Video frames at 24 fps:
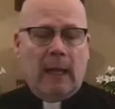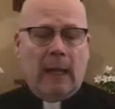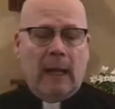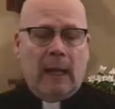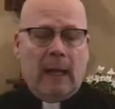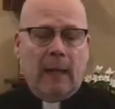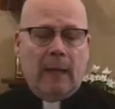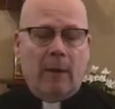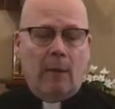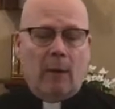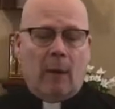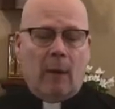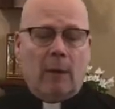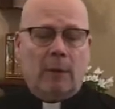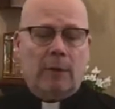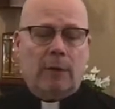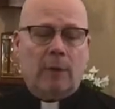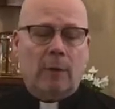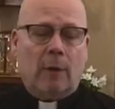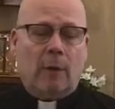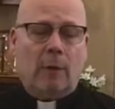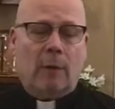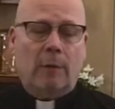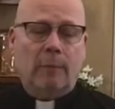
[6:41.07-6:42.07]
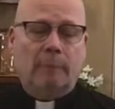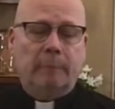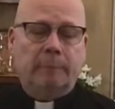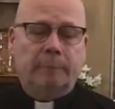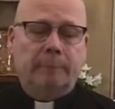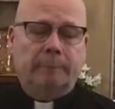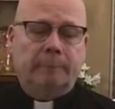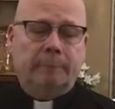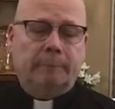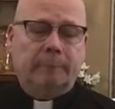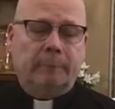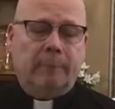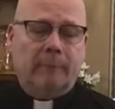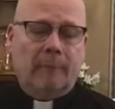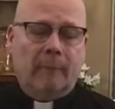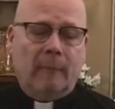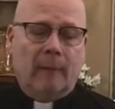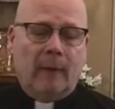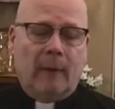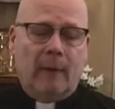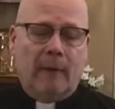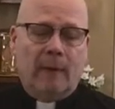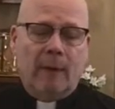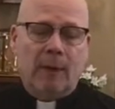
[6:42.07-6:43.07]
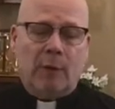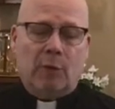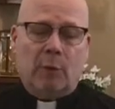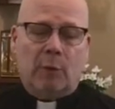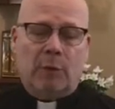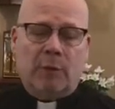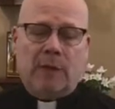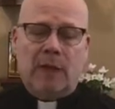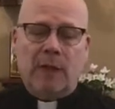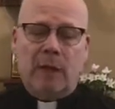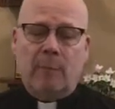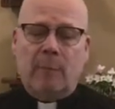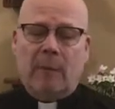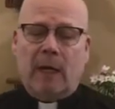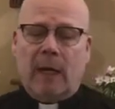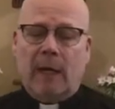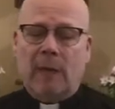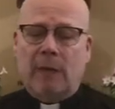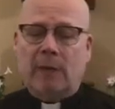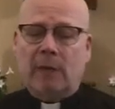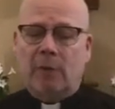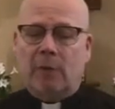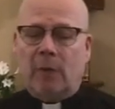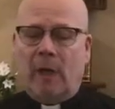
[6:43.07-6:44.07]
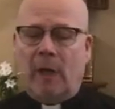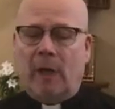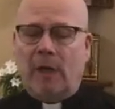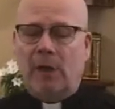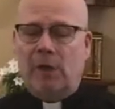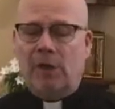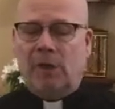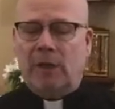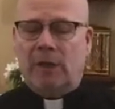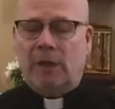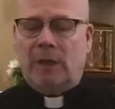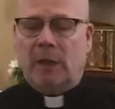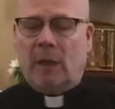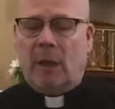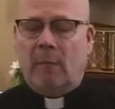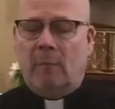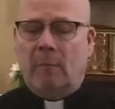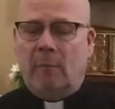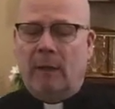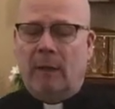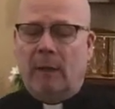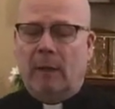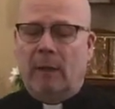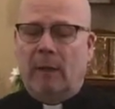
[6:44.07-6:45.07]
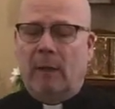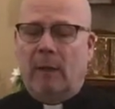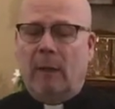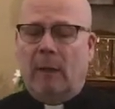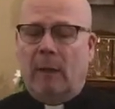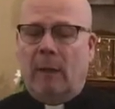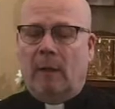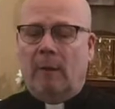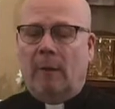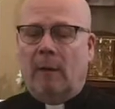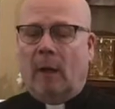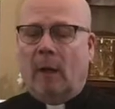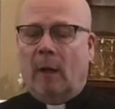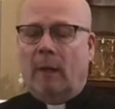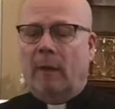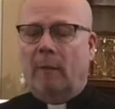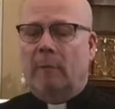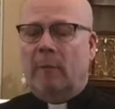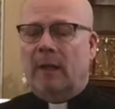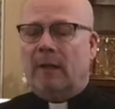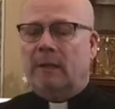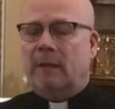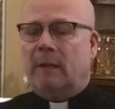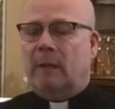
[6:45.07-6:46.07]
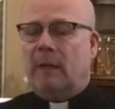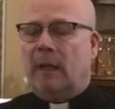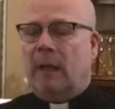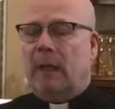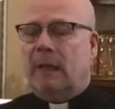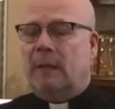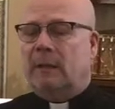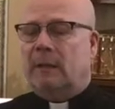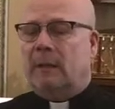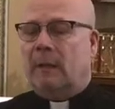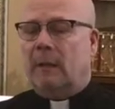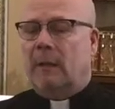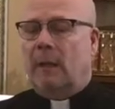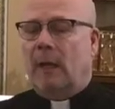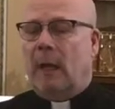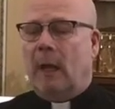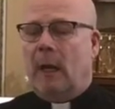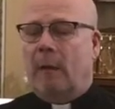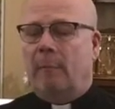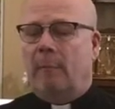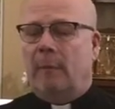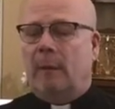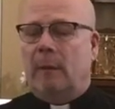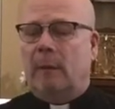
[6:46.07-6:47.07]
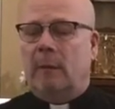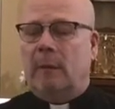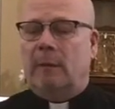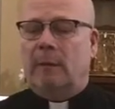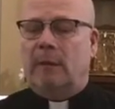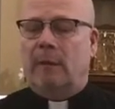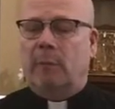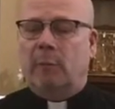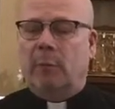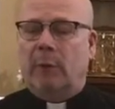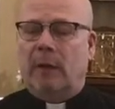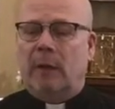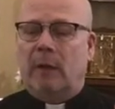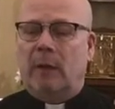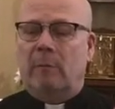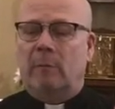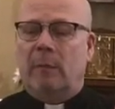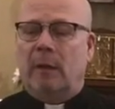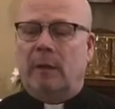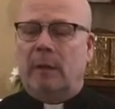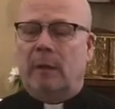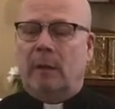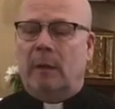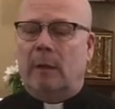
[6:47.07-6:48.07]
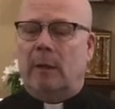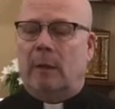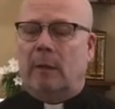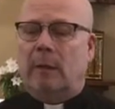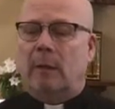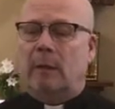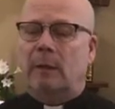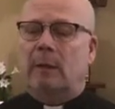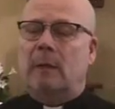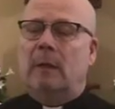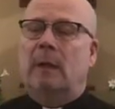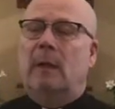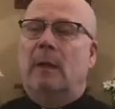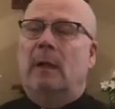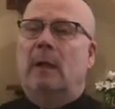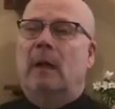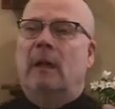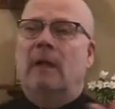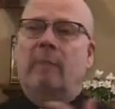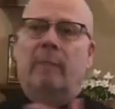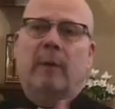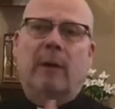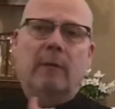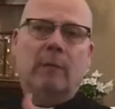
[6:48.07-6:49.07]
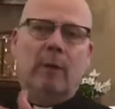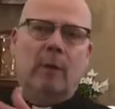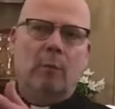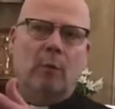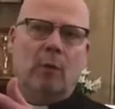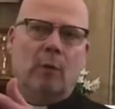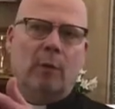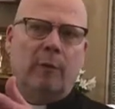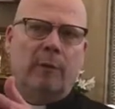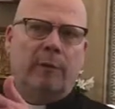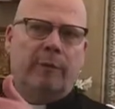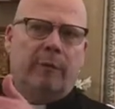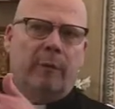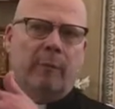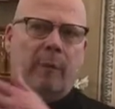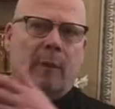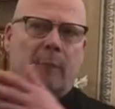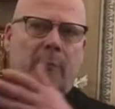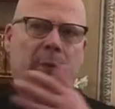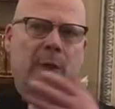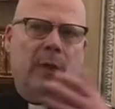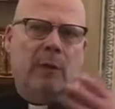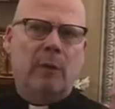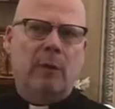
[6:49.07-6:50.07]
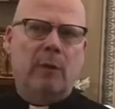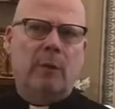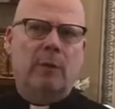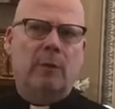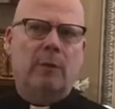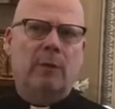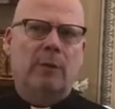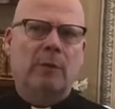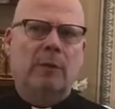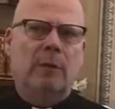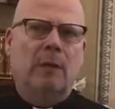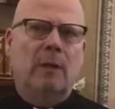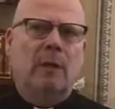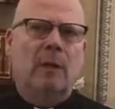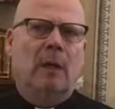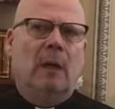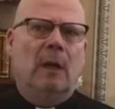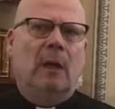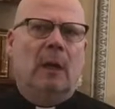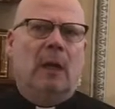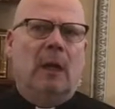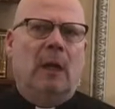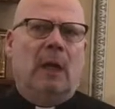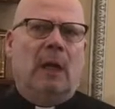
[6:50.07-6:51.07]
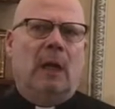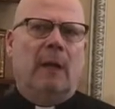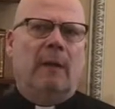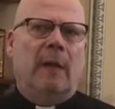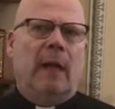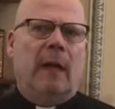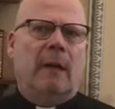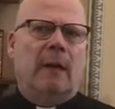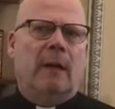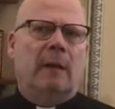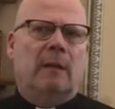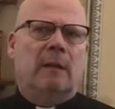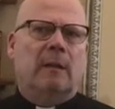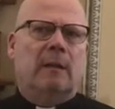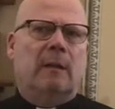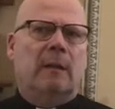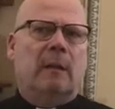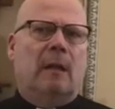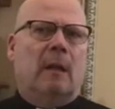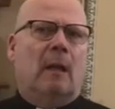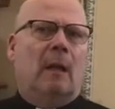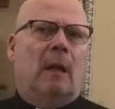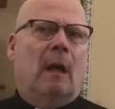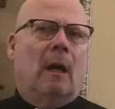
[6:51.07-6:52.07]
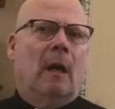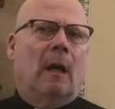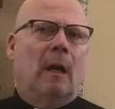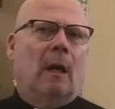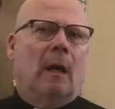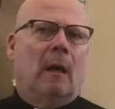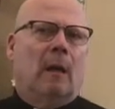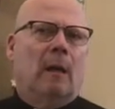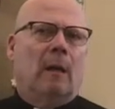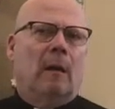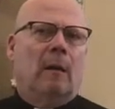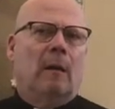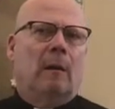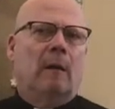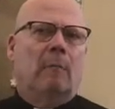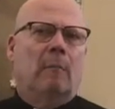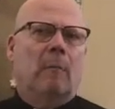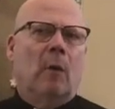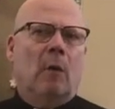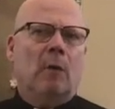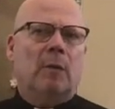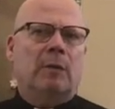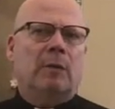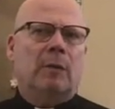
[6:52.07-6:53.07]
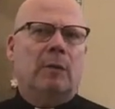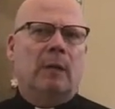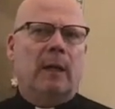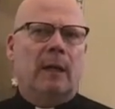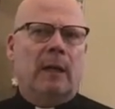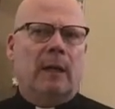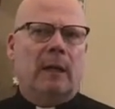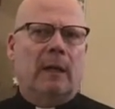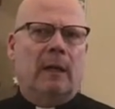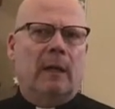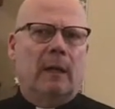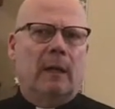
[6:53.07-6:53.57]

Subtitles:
And also, this will seem kind of strange to some, but all the missalettes and hymnals and printed materials have been removed from the pews. And that is mostly